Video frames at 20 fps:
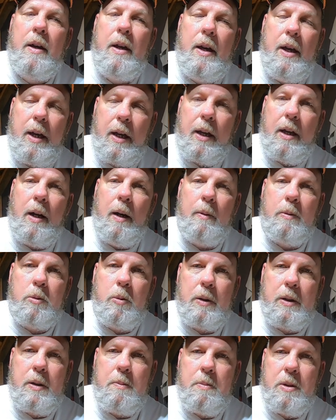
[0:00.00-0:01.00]
It comes
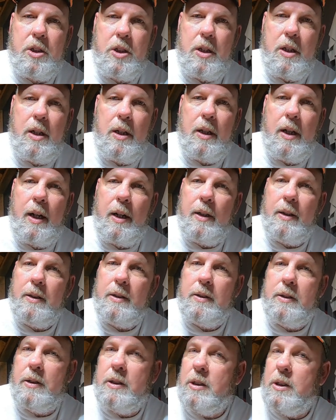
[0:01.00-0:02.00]
with the machine
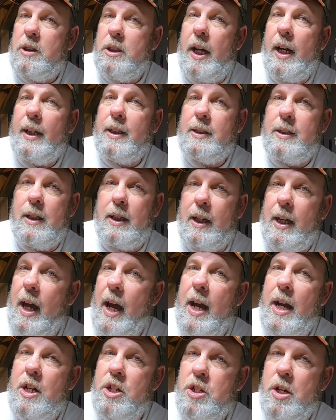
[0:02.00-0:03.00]
that checks the
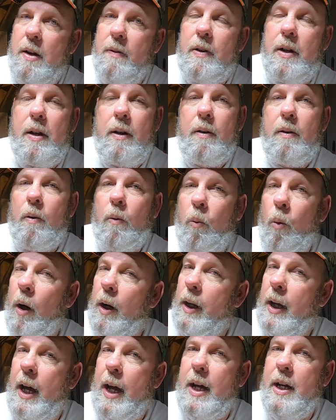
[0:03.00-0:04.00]
gauge of it,
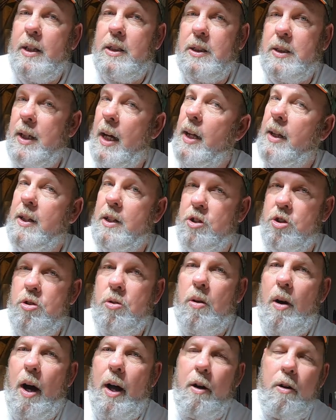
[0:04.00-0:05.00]
what gauge set that you
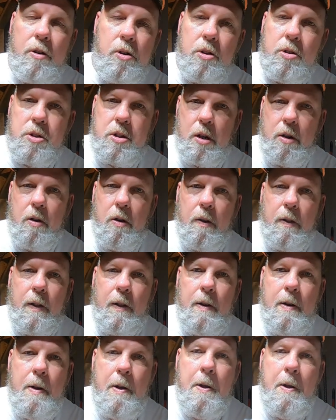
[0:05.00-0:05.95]
got on your tooth,